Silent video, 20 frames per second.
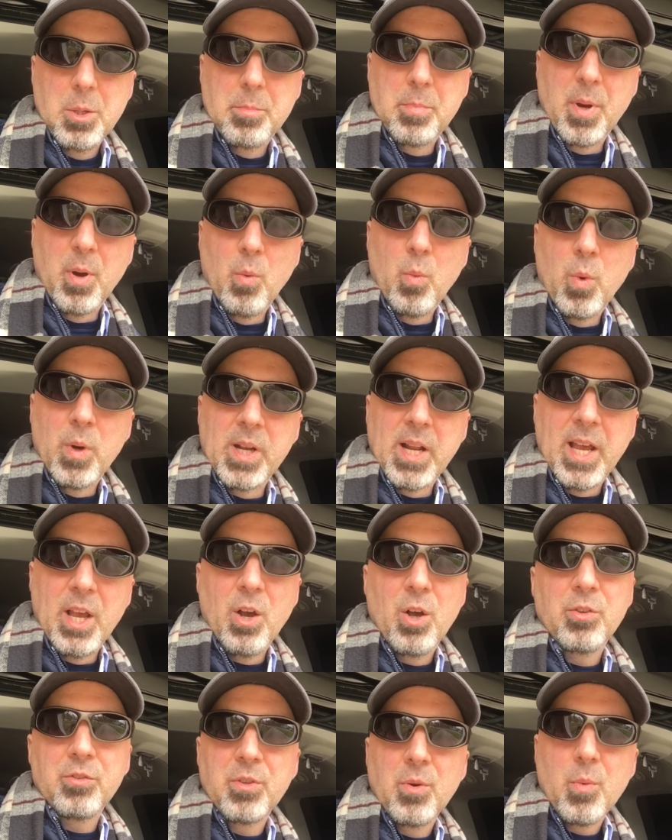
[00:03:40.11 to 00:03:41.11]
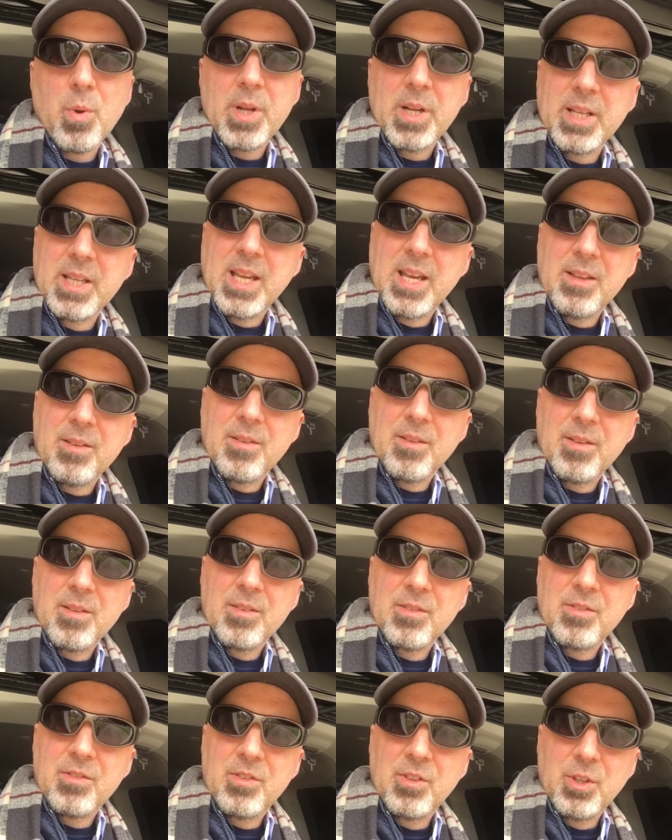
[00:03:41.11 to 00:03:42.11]
But what I also want to get
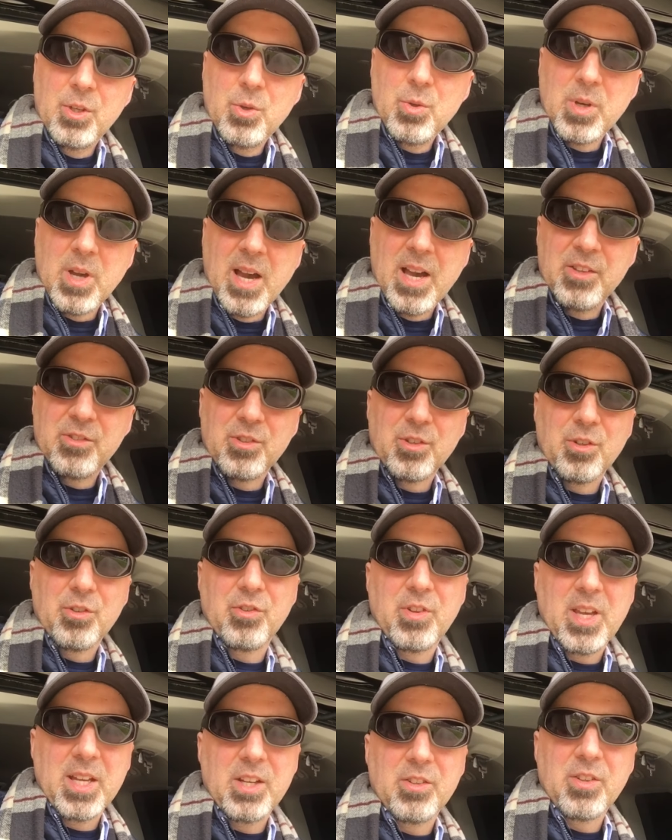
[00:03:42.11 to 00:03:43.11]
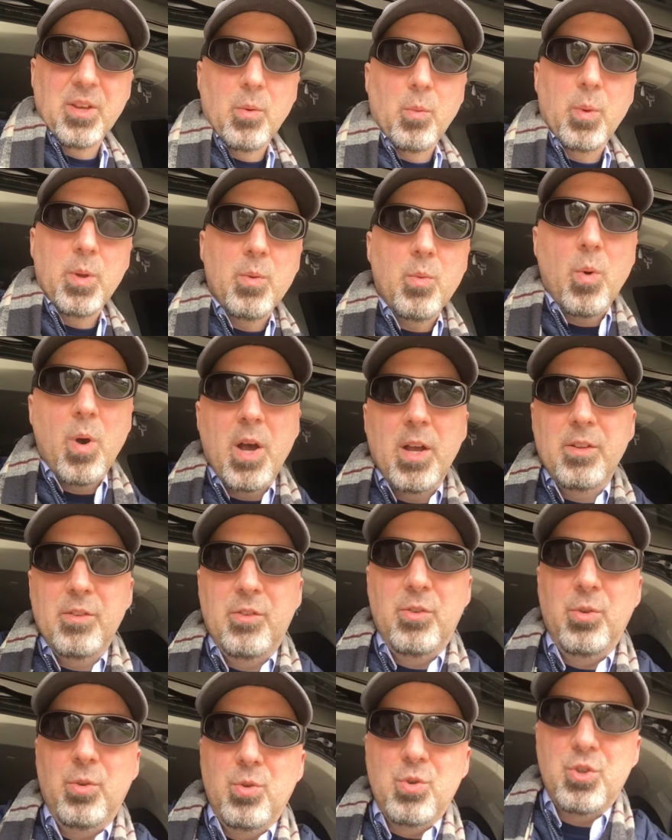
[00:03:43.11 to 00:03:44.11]
to you guys to understand is that we want
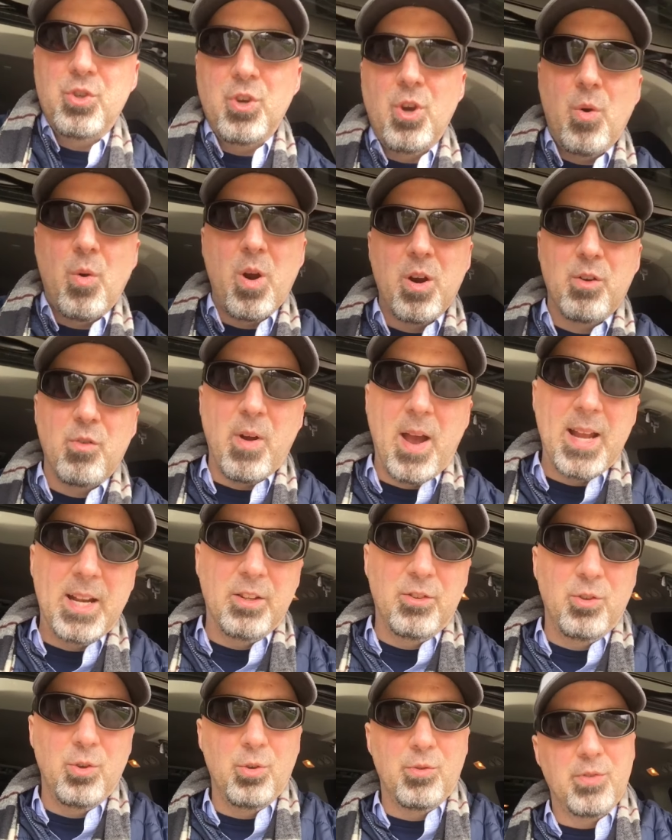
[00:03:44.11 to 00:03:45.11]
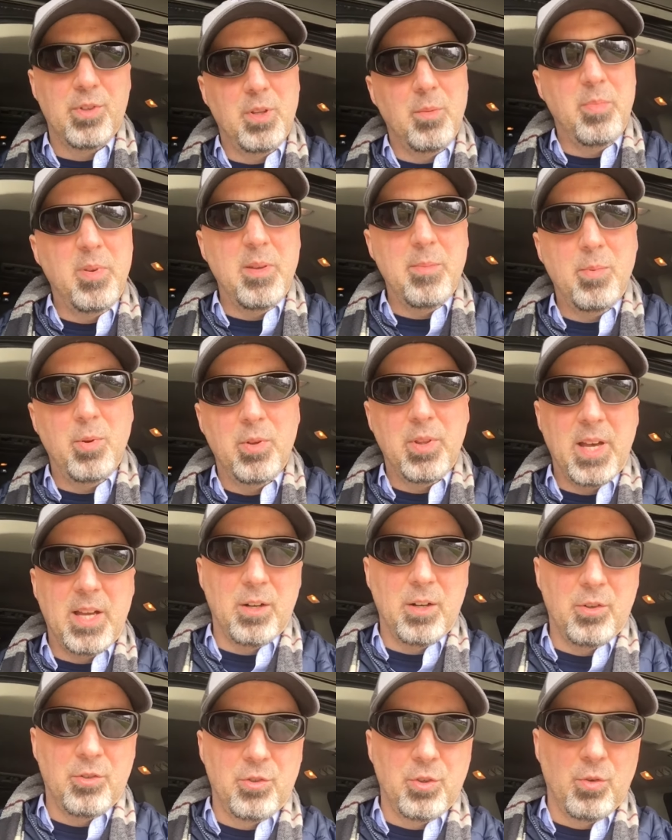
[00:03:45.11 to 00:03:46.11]
to show our gratitude for the people that
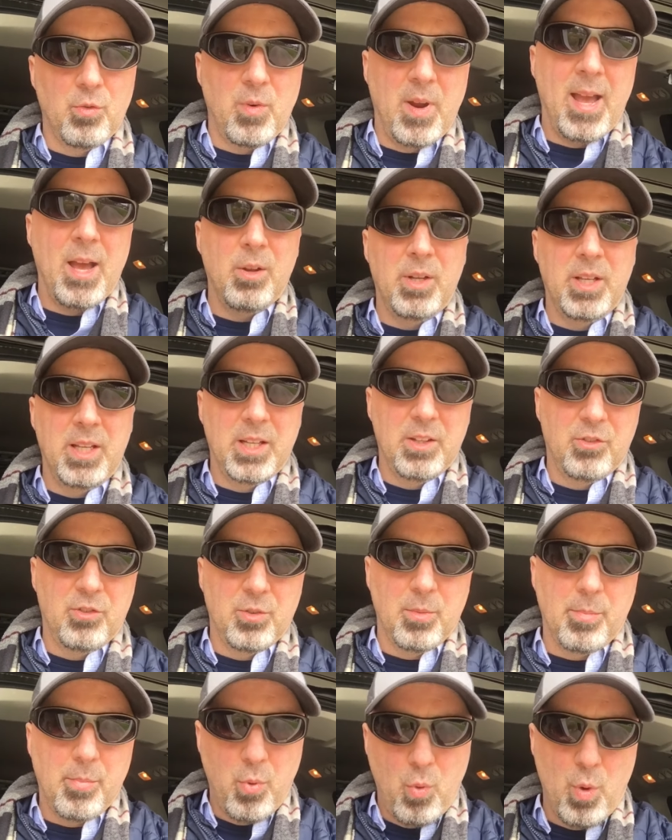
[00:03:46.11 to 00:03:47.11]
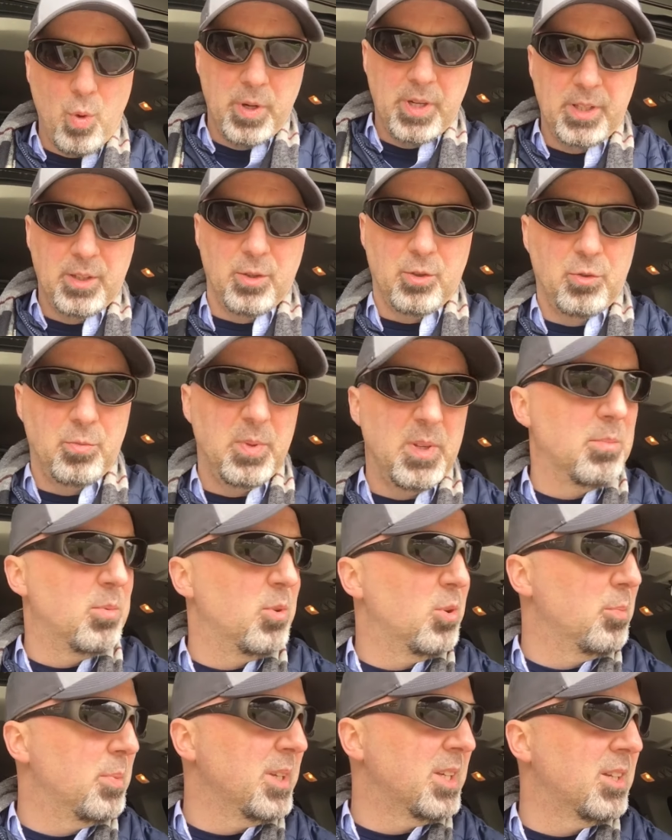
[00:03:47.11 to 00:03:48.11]
are surrounding and supporting those
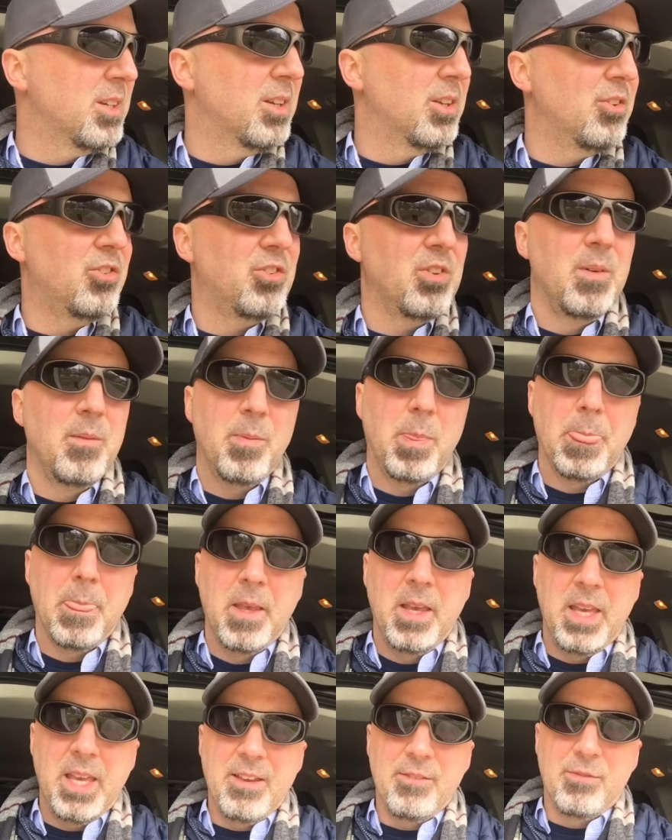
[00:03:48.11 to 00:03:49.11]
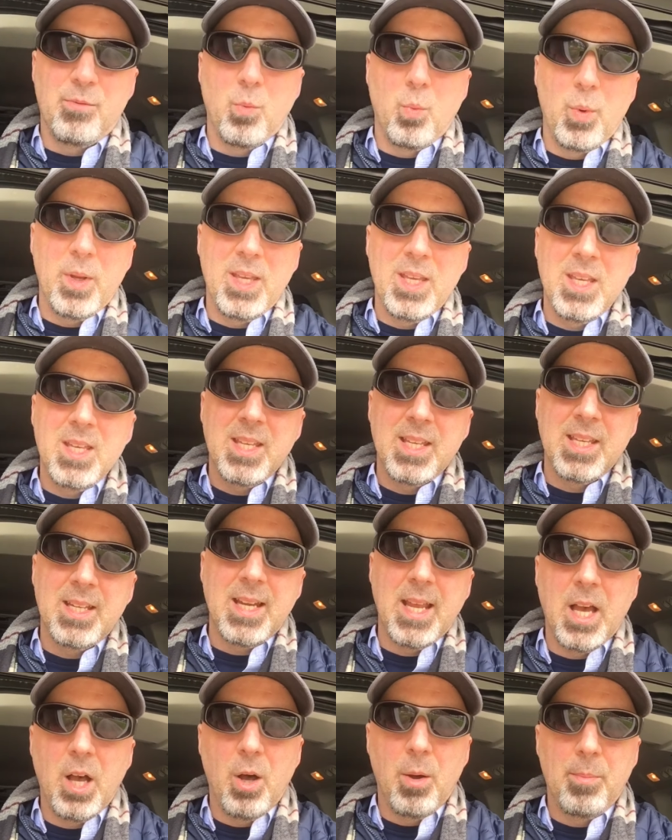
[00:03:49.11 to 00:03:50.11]
people, because if we can
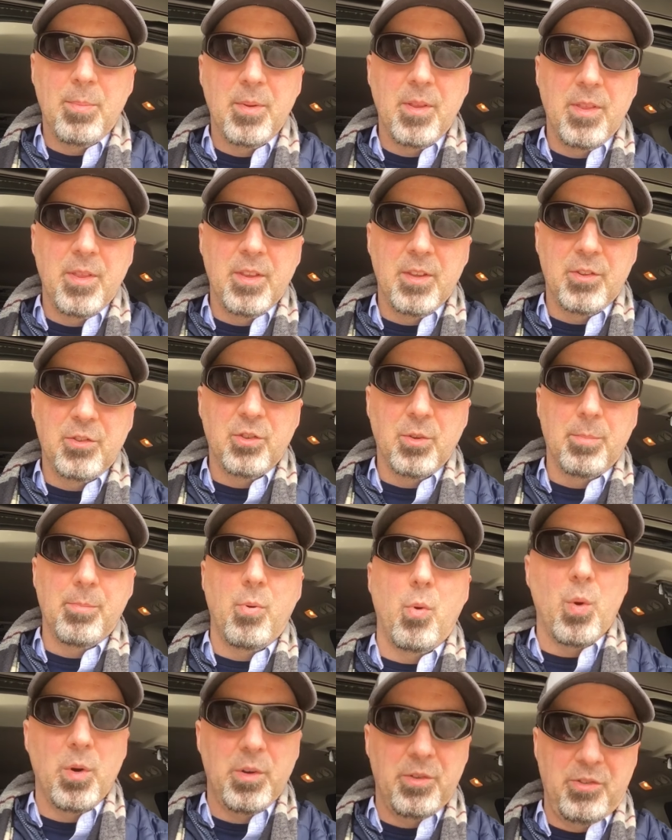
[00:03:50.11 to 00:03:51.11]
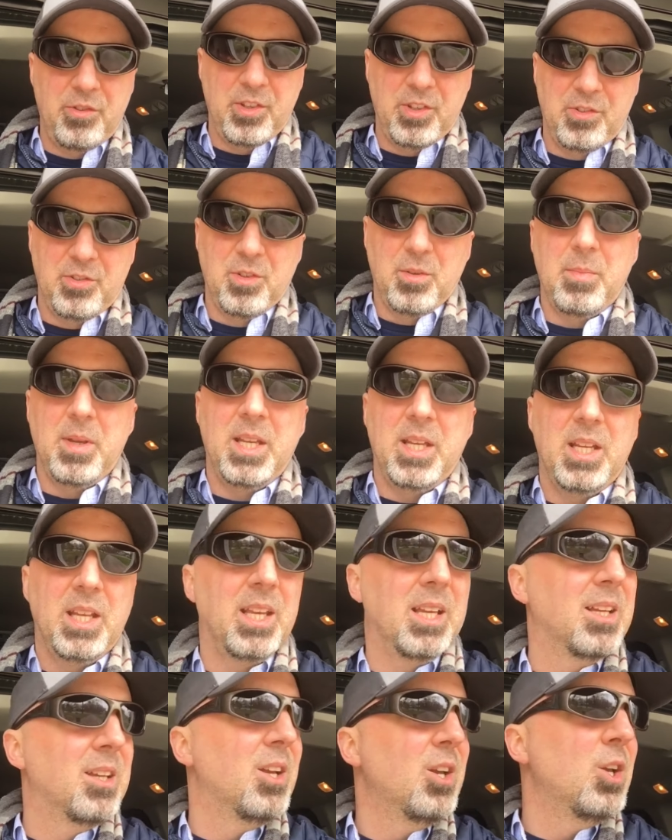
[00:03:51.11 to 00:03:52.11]
help the support system,
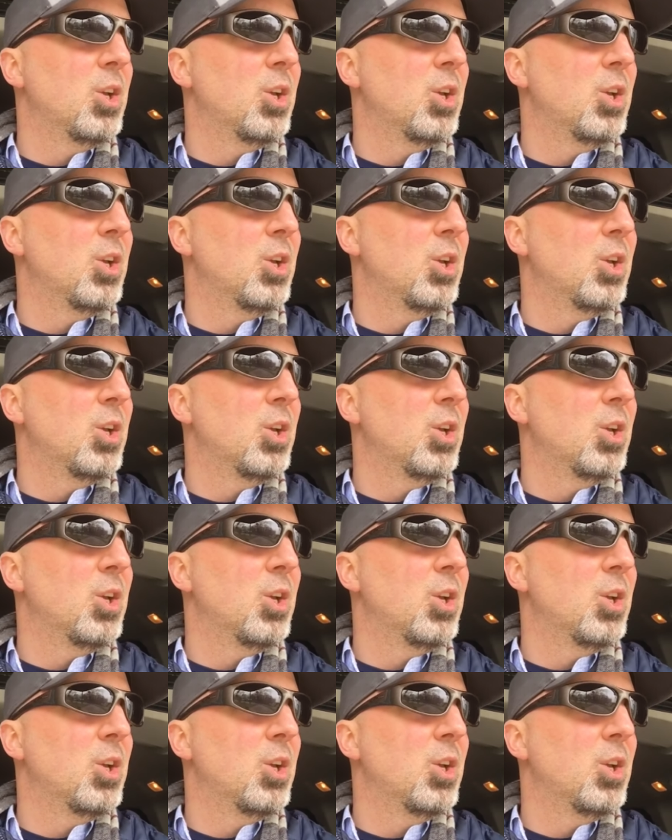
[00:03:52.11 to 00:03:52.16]
meaning